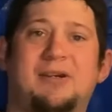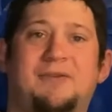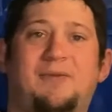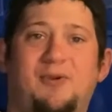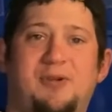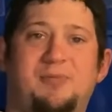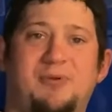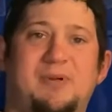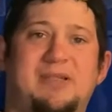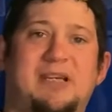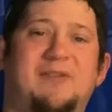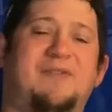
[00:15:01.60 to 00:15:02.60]
good for the brew
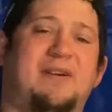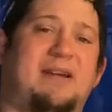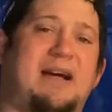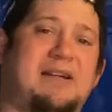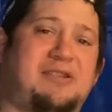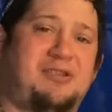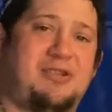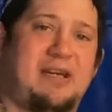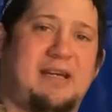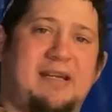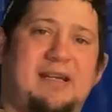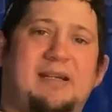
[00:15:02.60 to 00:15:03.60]
itself. It can
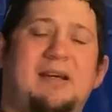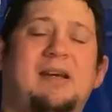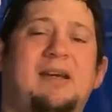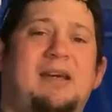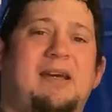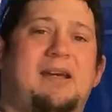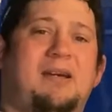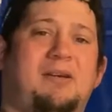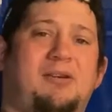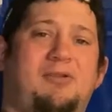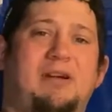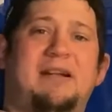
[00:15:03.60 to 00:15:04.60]
oxygenate it. It
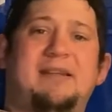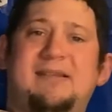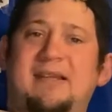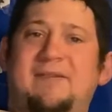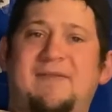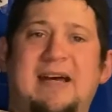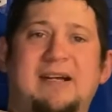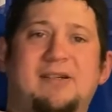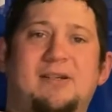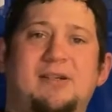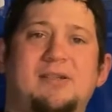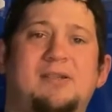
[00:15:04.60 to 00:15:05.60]
could create
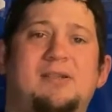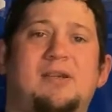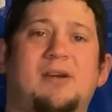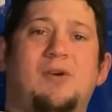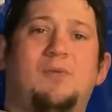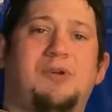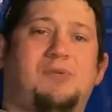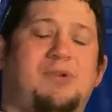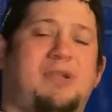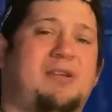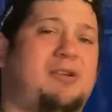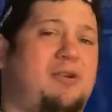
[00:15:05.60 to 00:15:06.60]
acetobacters, which would
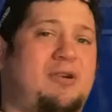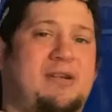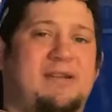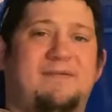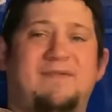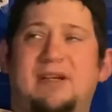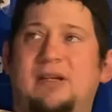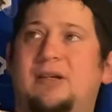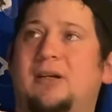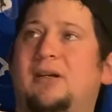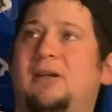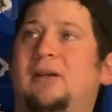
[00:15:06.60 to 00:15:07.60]
then turn it into
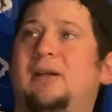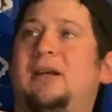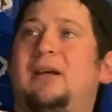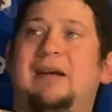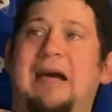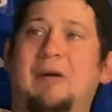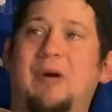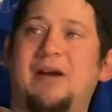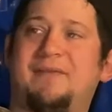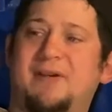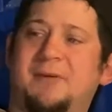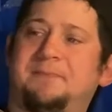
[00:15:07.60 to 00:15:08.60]
vinegar.
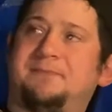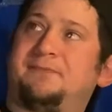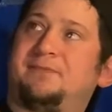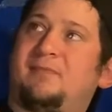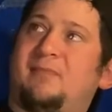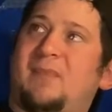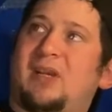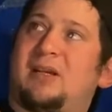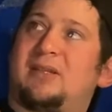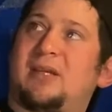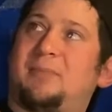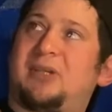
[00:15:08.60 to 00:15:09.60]
However,
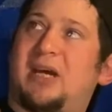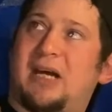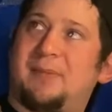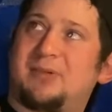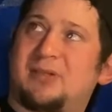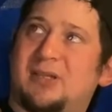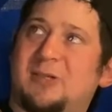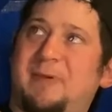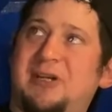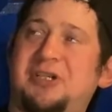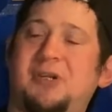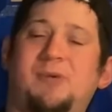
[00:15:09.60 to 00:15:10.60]
sometimes,
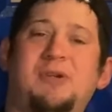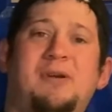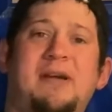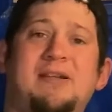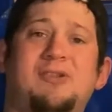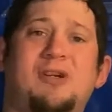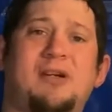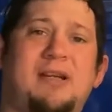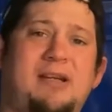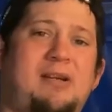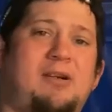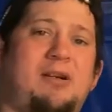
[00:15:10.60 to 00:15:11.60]
especially when you start
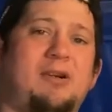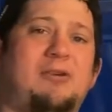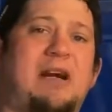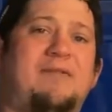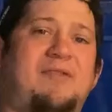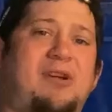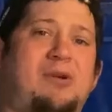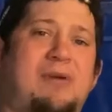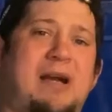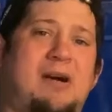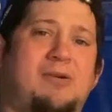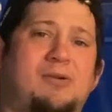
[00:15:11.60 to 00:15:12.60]
getting a gravity
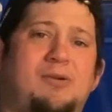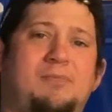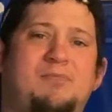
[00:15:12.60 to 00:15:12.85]
around